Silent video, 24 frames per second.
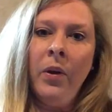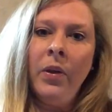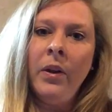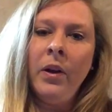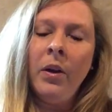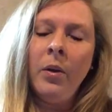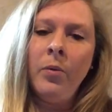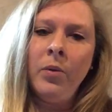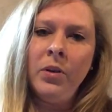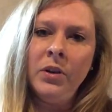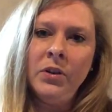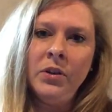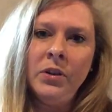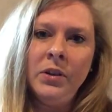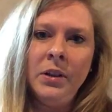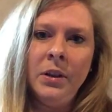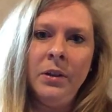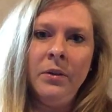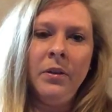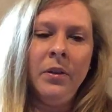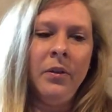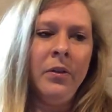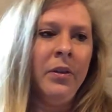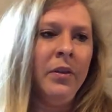and they're
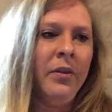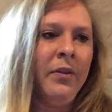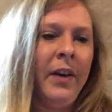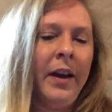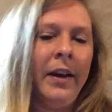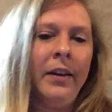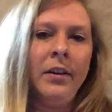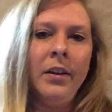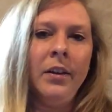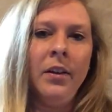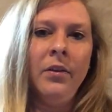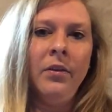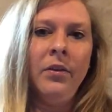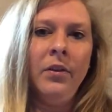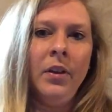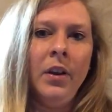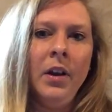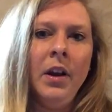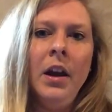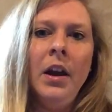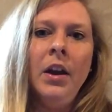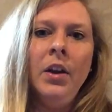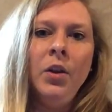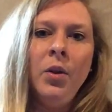appreciative of the fact of
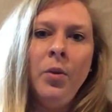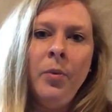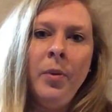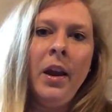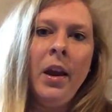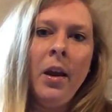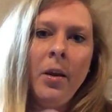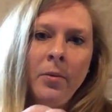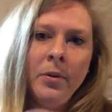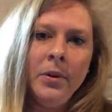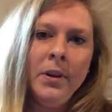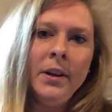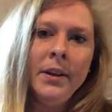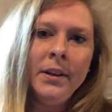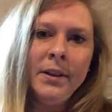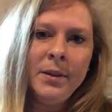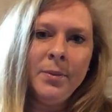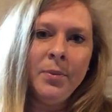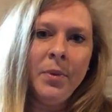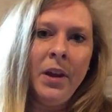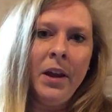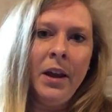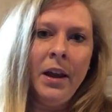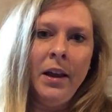you being able to
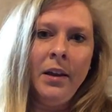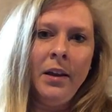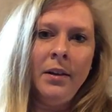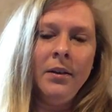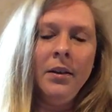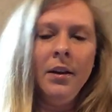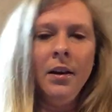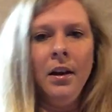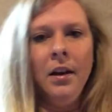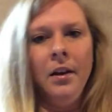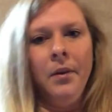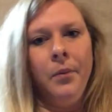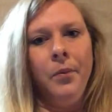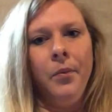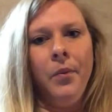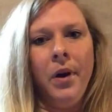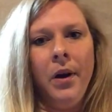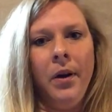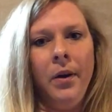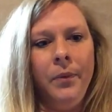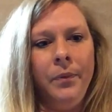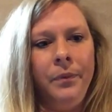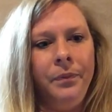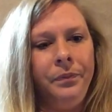explain,
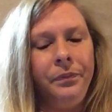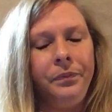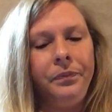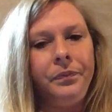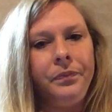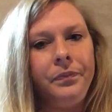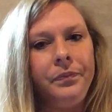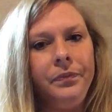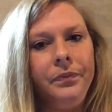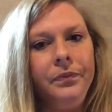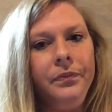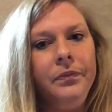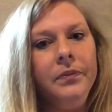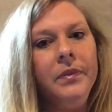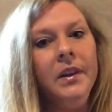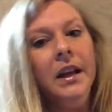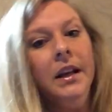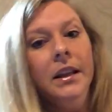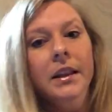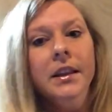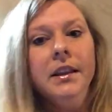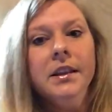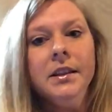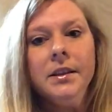well,
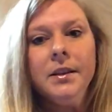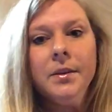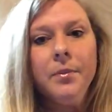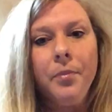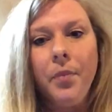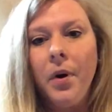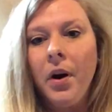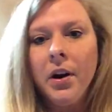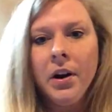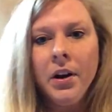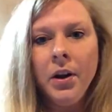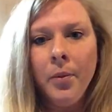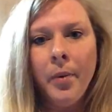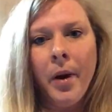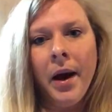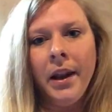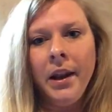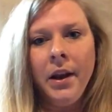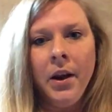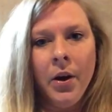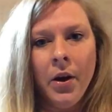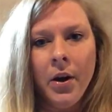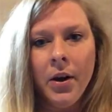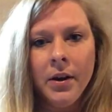this part of your
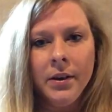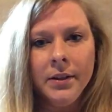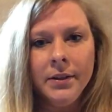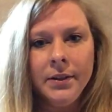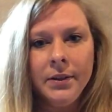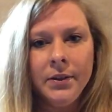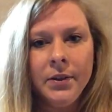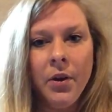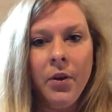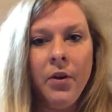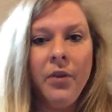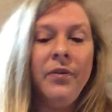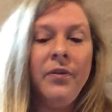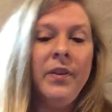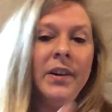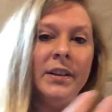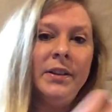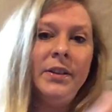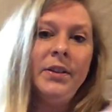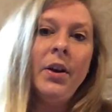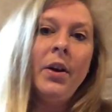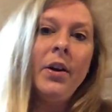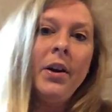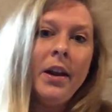body hurts, so if I
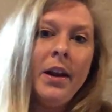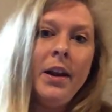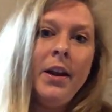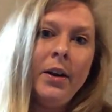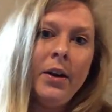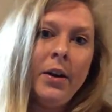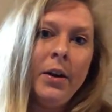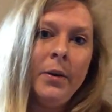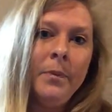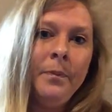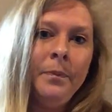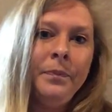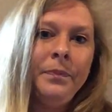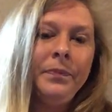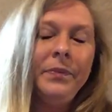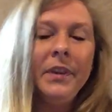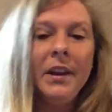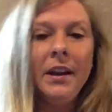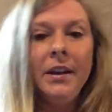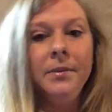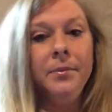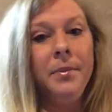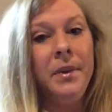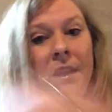start here,
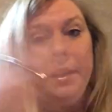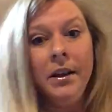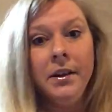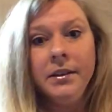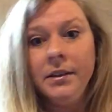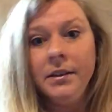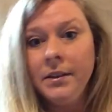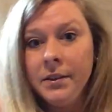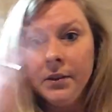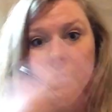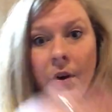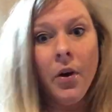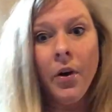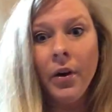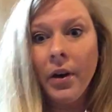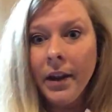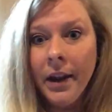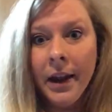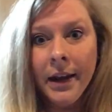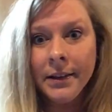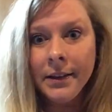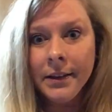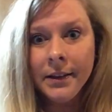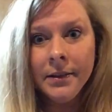because it's all
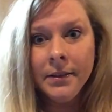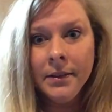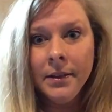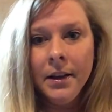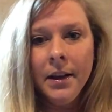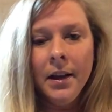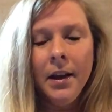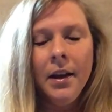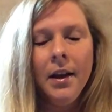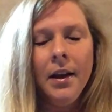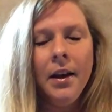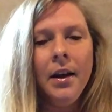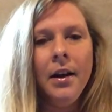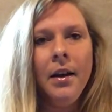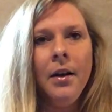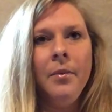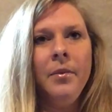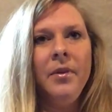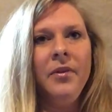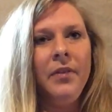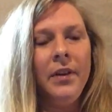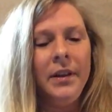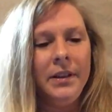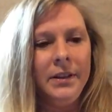connected,
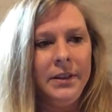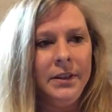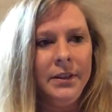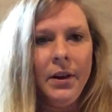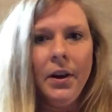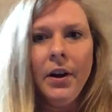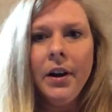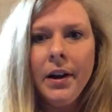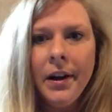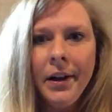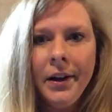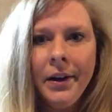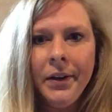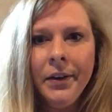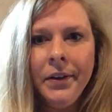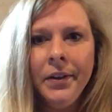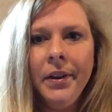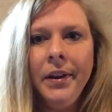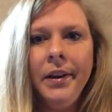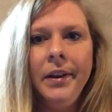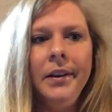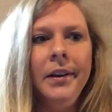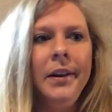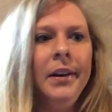if I start here,
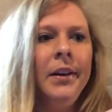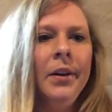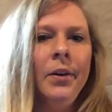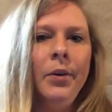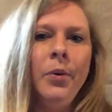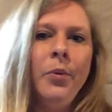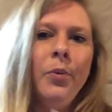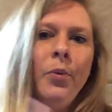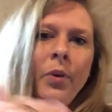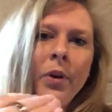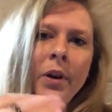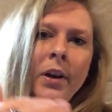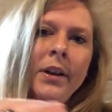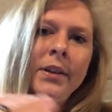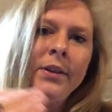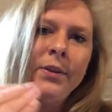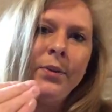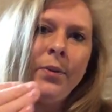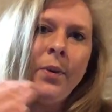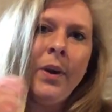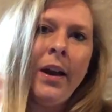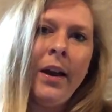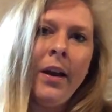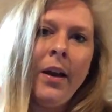then it'll work
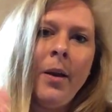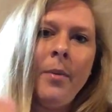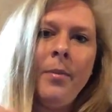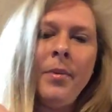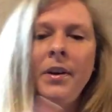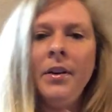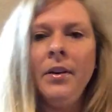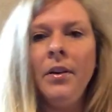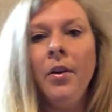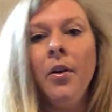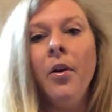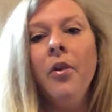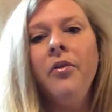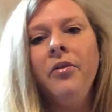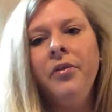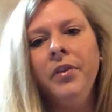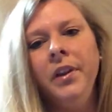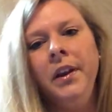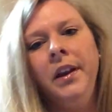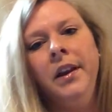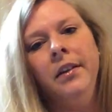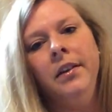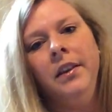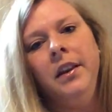its way up, and it'll
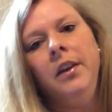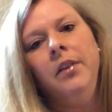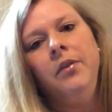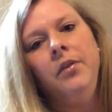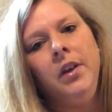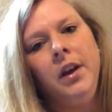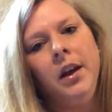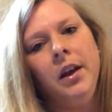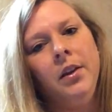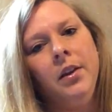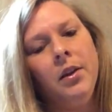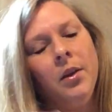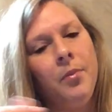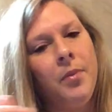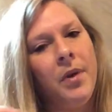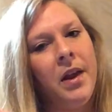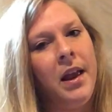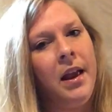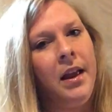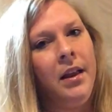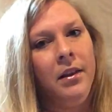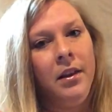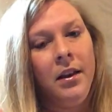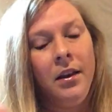hopefully alleviate the
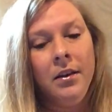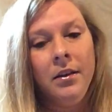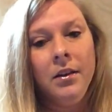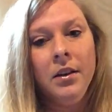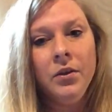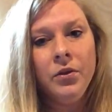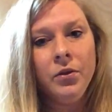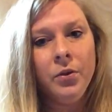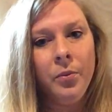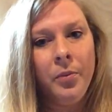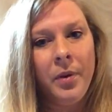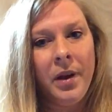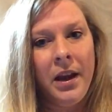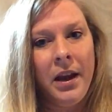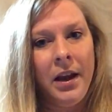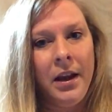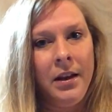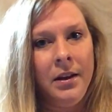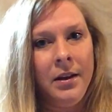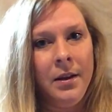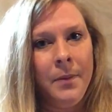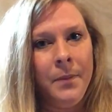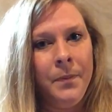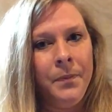pain, the initial
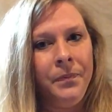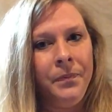pain